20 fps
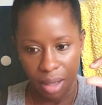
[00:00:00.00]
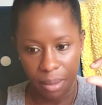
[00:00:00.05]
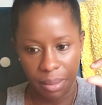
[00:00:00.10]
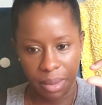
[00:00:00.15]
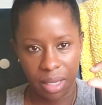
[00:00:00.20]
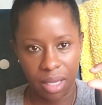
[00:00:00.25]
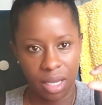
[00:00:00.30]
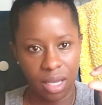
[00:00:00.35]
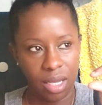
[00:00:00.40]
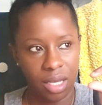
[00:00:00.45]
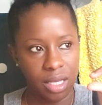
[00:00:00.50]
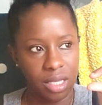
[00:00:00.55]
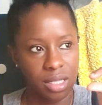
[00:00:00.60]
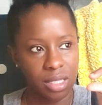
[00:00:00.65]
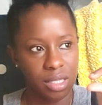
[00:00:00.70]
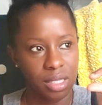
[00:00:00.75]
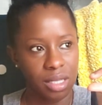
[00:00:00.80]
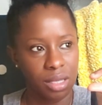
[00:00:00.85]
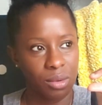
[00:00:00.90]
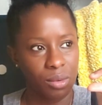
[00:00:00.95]

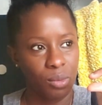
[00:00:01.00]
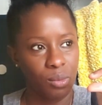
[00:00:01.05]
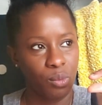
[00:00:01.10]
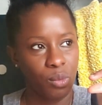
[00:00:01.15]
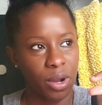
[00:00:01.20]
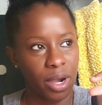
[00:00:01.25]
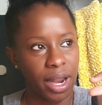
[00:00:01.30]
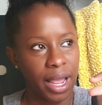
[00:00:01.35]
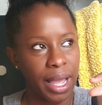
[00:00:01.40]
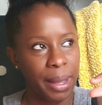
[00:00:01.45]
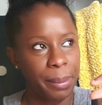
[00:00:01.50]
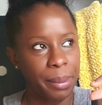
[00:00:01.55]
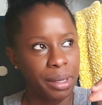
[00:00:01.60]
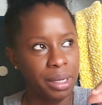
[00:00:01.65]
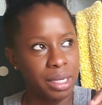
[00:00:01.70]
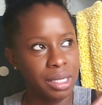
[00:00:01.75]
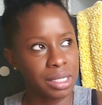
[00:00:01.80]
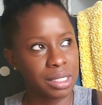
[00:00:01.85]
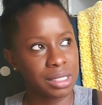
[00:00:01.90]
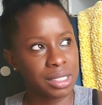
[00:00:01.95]
because what
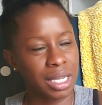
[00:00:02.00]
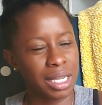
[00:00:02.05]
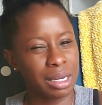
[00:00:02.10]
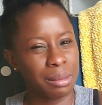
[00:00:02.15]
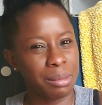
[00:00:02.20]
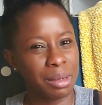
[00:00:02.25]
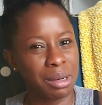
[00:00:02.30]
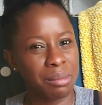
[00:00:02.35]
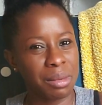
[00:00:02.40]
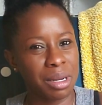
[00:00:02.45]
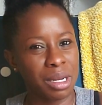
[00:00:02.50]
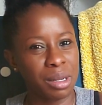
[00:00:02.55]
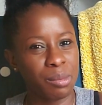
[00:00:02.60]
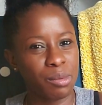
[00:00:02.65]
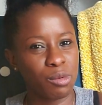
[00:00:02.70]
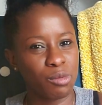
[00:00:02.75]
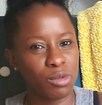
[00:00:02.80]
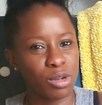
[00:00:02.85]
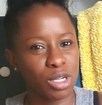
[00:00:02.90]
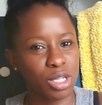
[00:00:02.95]
happened is that it made my
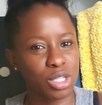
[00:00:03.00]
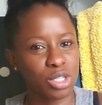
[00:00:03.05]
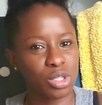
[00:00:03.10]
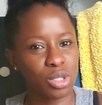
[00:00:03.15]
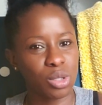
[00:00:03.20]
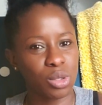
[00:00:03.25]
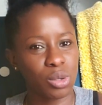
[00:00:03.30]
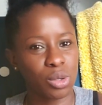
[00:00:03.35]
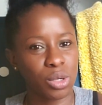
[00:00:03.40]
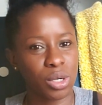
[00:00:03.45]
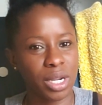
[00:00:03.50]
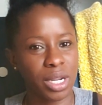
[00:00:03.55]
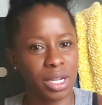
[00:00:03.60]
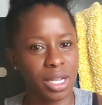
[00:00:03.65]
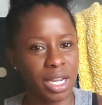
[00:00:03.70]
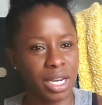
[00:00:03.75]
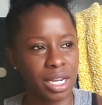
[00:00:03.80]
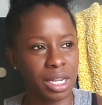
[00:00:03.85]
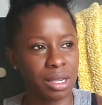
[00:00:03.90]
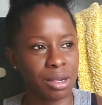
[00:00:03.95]
nipple really sore,
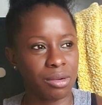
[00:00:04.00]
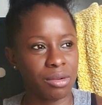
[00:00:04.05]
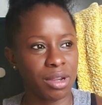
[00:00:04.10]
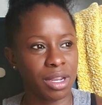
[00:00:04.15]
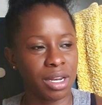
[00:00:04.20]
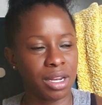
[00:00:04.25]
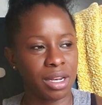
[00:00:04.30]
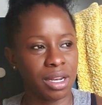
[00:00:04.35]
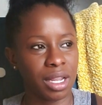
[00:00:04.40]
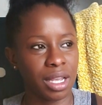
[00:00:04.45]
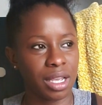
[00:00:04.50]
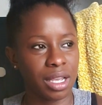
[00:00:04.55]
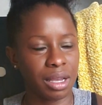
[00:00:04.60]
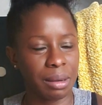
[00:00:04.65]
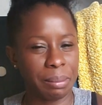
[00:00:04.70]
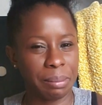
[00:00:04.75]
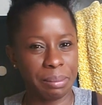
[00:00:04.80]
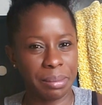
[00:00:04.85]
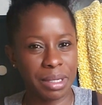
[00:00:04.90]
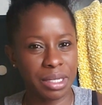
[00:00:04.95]
and it created like
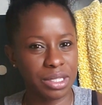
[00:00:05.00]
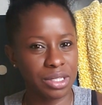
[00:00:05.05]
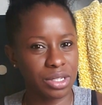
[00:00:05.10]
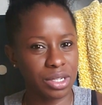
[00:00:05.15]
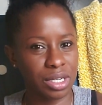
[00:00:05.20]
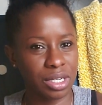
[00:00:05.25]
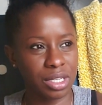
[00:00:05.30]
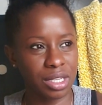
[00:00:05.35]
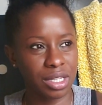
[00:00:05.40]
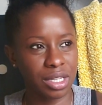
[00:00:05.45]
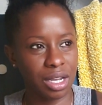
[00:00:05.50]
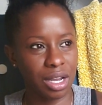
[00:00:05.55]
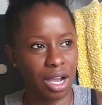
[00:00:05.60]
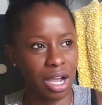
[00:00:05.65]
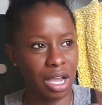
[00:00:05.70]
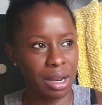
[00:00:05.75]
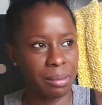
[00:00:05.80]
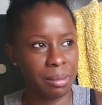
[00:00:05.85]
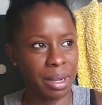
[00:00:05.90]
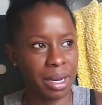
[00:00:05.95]
a blister
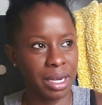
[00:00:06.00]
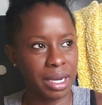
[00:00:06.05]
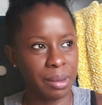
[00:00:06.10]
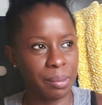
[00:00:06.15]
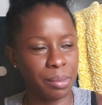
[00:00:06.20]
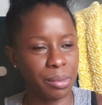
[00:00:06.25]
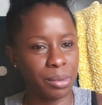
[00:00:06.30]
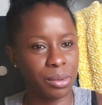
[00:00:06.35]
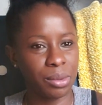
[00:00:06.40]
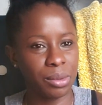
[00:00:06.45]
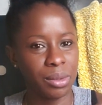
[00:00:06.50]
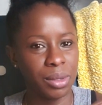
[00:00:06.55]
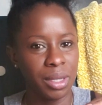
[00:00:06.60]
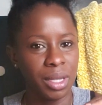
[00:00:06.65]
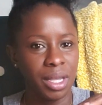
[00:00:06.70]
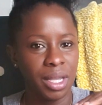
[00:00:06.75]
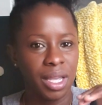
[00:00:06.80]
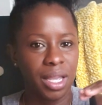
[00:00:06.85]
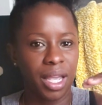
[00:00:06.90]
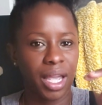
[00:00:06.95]
on my nipple,
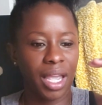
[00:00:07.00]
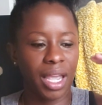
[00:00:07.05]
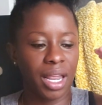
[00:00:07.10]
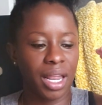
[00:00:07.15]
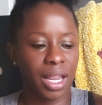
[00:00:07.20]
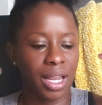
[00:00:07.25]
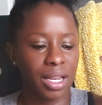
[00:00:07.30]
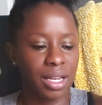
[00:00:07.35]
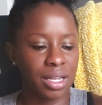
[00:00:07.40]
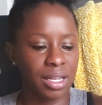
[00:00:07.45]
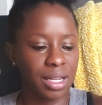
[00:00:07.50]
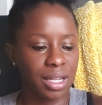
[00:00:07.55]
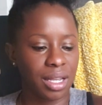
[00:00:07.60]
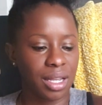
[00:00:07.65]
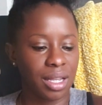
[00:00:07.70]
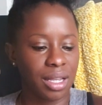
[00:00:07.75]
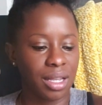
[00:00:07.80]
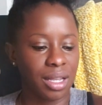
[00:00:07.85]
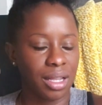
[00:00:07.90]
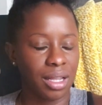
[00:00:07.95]
and
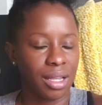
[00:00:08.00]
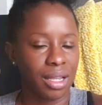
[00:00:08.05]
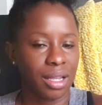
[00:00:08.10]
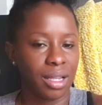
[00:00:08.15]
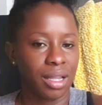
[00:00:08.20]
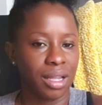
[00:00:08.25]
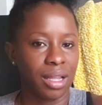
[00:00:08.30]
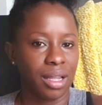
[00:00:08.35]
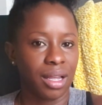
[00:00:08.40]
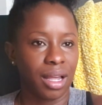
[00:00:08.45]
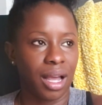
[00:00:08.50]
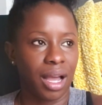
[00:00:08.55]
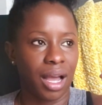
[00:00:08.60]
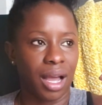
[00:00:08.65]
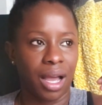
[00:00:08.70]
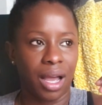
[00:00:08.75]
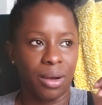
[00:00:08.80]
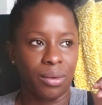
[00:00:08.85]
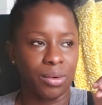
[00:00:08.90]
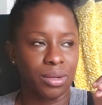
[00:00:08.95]

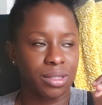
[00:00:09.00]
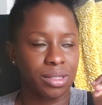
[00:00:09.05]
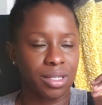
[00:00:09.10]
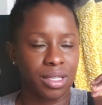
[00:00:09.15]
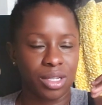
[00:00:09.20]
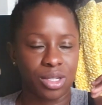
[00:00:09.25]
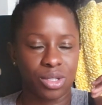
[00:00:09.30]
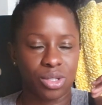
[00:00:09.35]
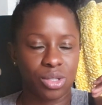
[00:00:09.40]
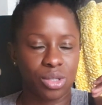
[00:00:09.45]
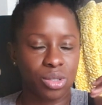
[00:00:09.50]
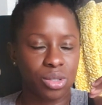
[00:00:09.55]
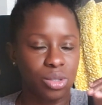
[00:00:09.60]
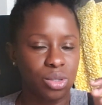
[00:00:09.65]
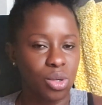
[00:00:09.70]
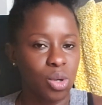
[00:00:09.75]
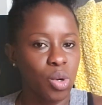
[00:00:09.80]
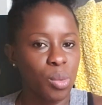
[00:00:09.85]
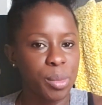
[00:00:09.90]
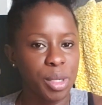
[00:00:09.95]
I was in
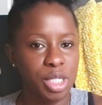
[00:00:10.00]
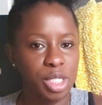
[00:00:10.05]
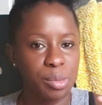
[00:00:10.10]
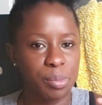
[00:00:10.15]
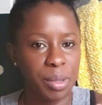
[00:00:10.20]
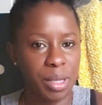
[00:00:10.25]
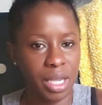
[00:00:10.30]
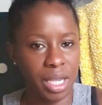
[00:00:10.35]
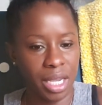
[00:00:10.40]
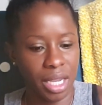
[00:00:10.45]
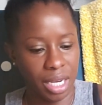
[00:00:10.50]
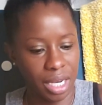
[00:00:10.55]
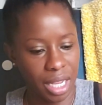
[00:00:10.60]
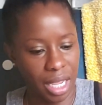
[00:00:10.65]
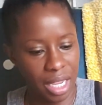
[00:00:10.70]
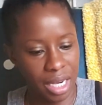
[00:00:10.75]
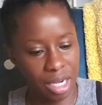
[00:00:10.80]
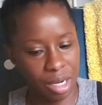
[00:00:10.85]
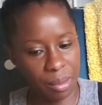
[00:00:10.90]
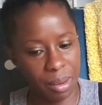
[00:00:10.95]
so much pain.
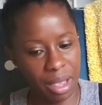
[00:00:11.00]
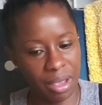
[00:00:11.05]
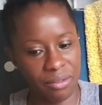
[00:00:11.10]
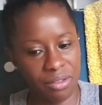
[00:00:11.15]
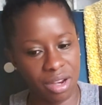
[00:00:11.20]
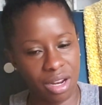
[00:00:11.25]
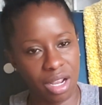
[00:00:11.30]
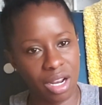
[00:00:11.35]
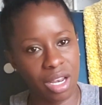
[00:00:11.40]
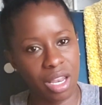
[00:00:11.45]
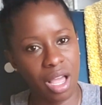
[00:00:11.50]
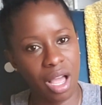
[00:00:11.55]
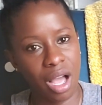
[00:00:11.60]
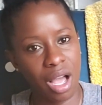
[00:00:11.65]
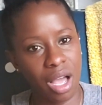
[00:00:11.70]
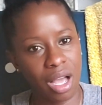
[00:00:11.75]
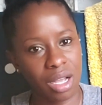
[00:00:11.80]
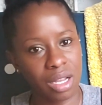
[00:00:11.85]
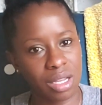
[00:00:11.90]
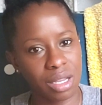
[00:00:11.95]
I ended up having a
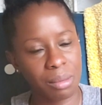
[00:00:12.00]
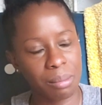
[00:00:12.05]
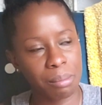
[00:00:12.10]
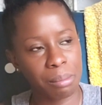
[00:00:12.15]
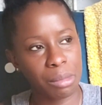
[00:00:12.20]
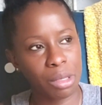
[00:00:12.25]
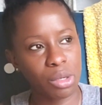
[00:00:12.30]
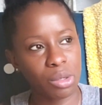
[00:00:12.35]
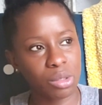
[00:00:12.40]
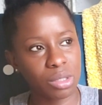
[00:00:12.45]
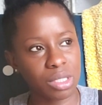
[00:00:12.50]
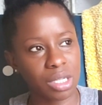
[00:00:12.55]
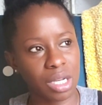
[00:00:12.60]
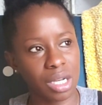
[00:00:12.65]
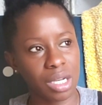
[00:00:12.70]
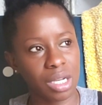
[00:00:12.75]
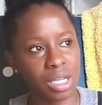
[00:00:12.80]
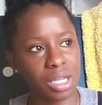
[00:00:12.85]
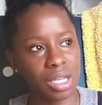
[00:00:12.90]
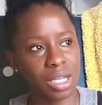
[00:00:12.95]
clogged milk
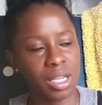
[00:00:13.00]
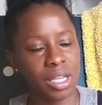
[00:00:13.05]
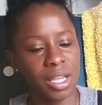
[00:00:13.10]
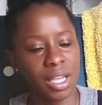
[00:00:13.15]
duct,